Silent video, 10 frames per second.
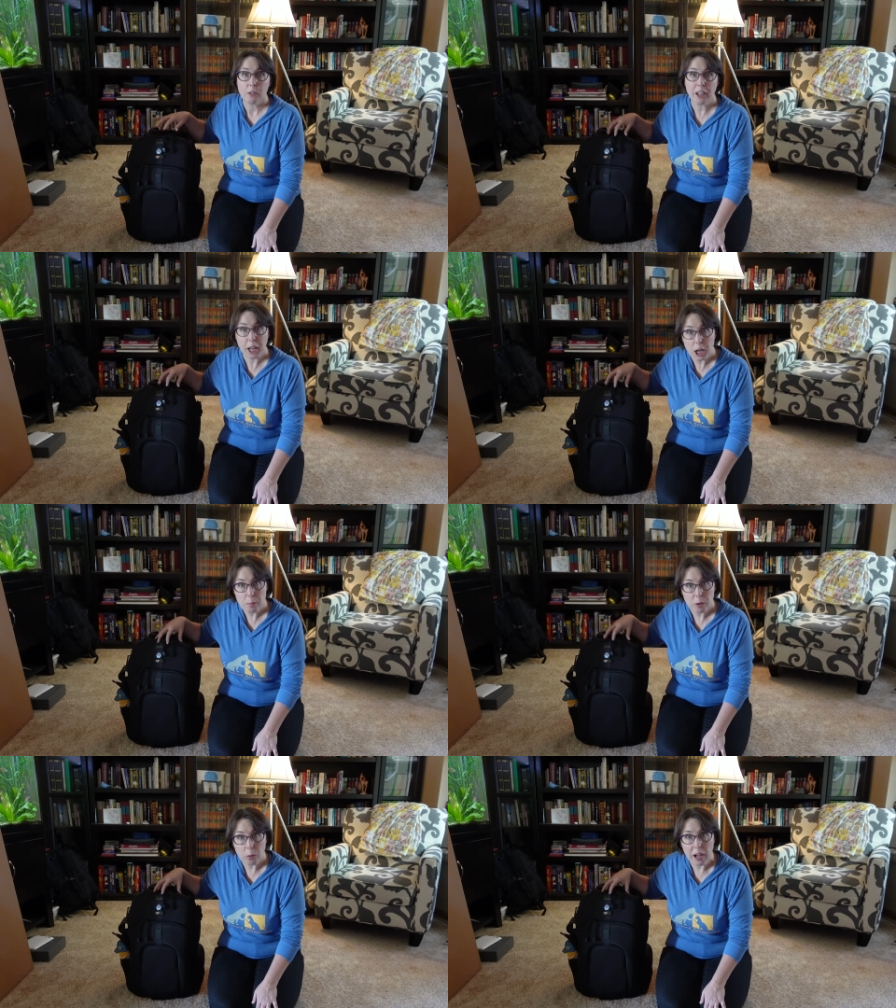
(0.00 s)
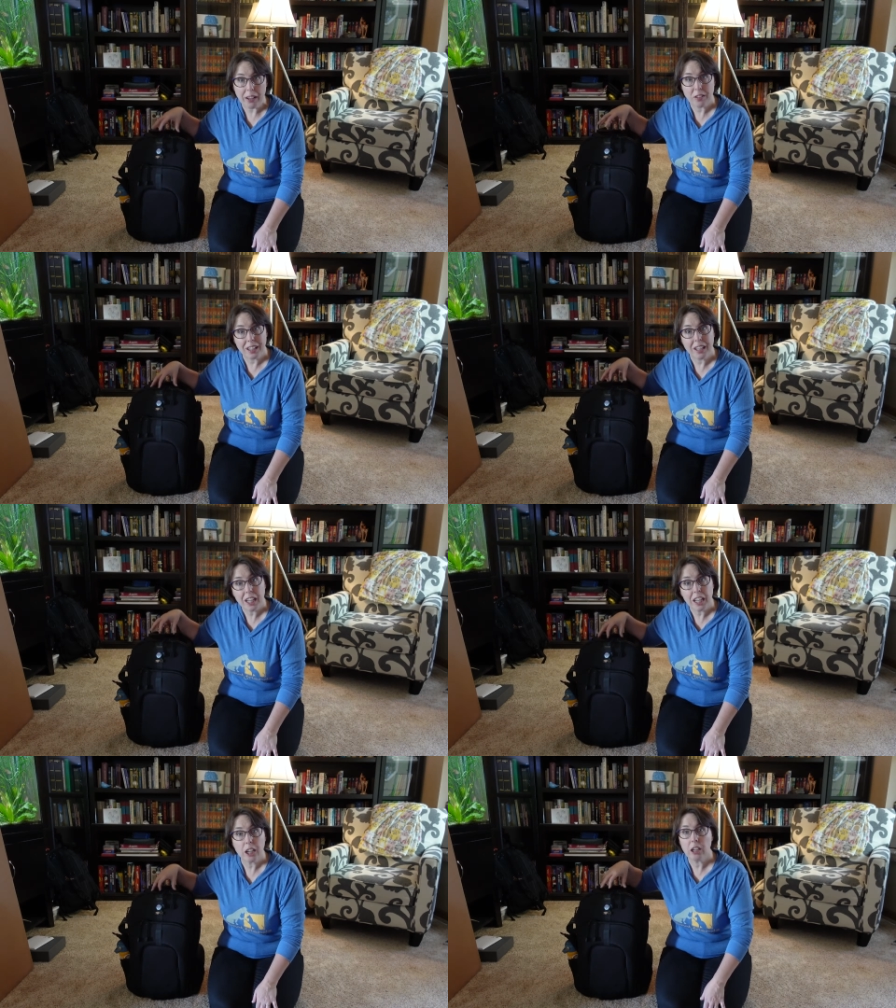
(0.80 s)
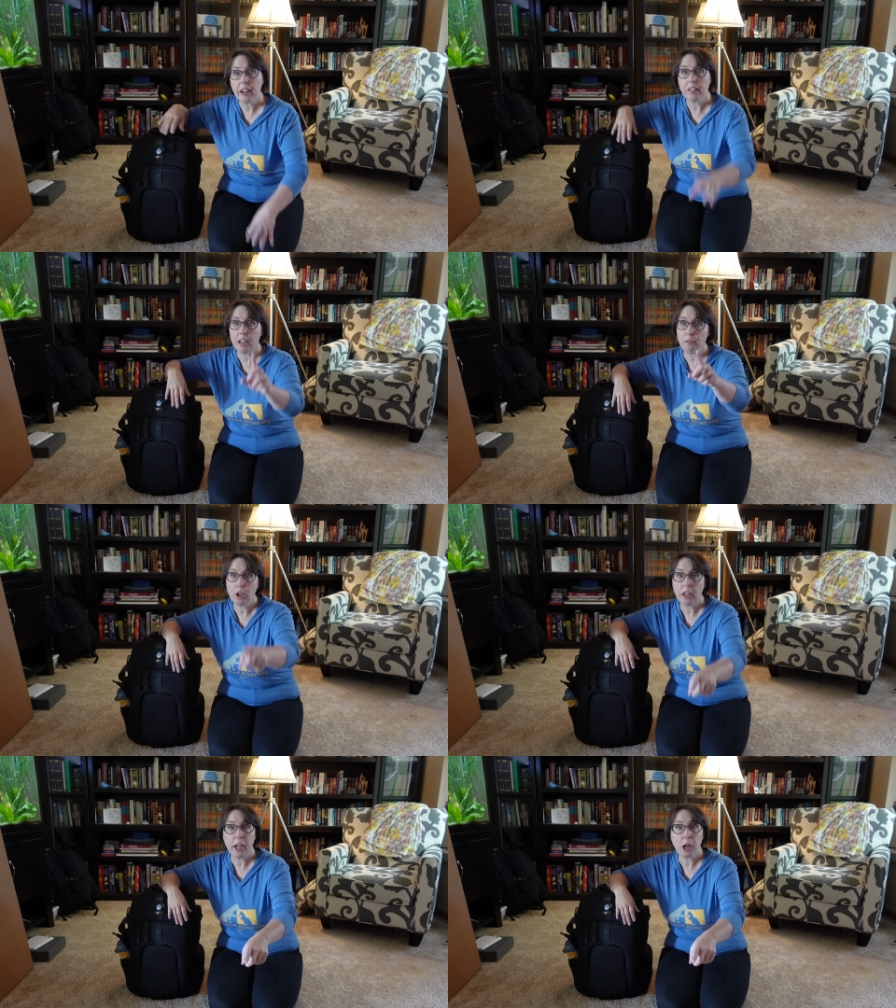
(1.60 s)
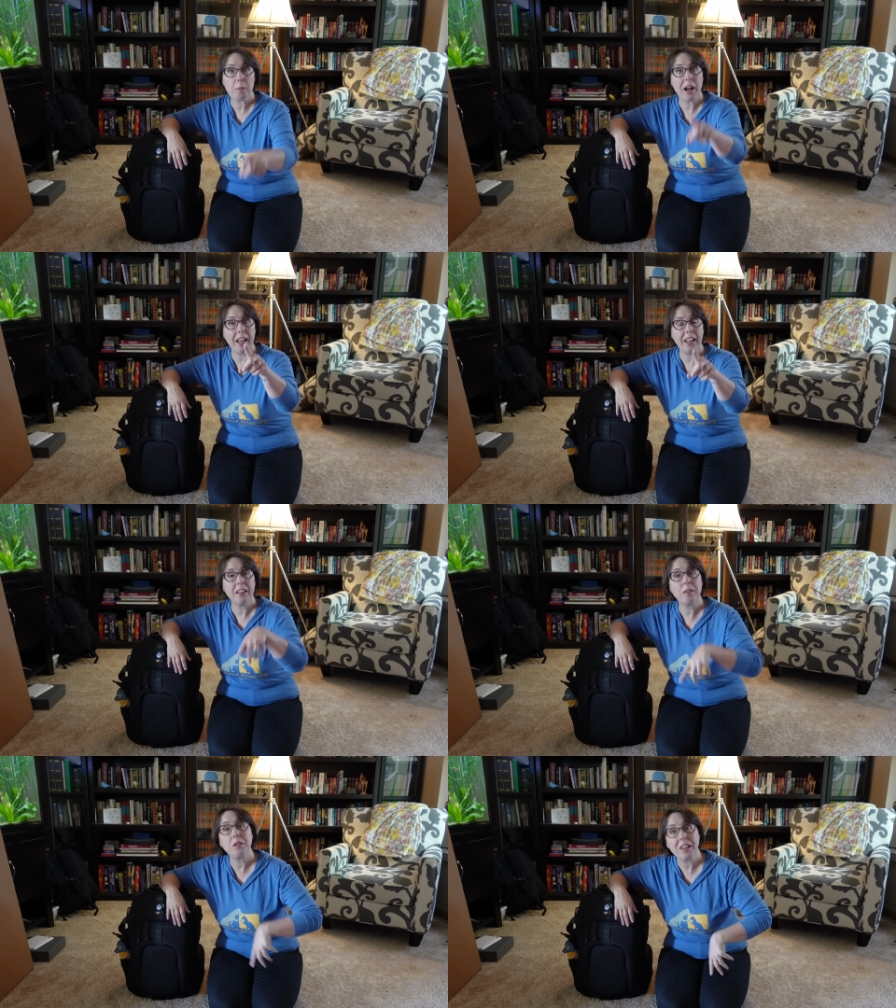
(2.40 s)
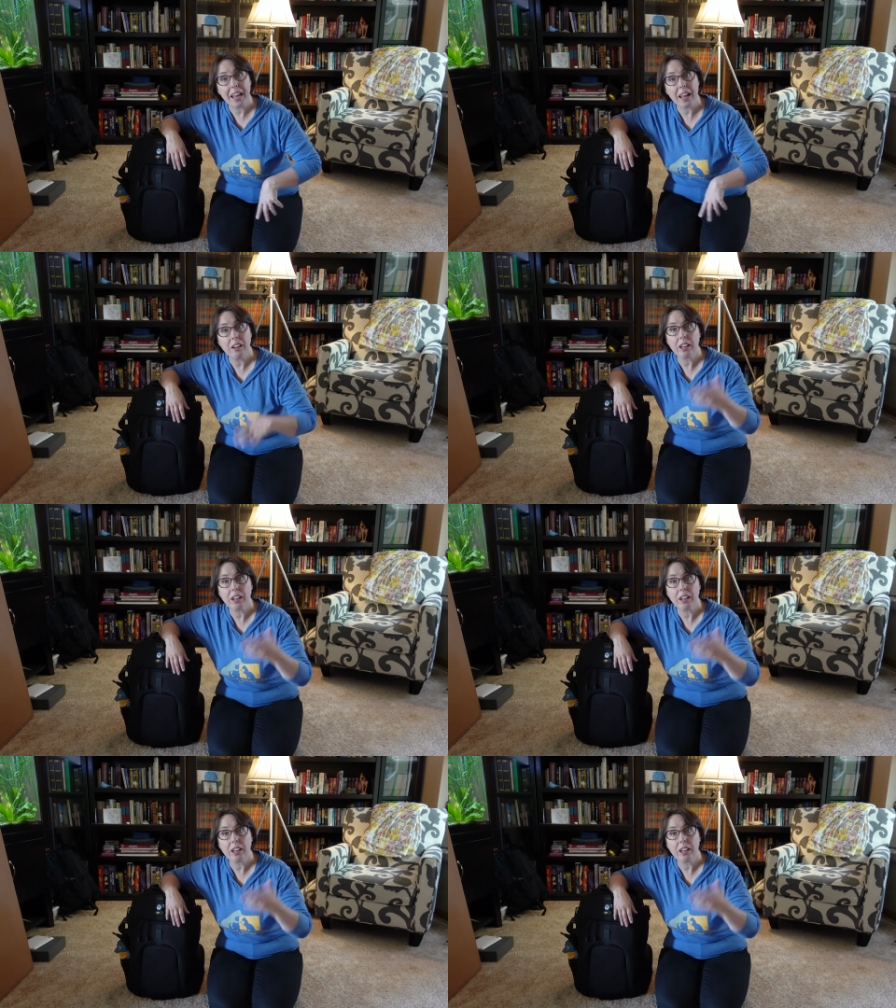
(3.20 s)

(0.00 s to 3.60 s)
camera-wise in here, except for like my stand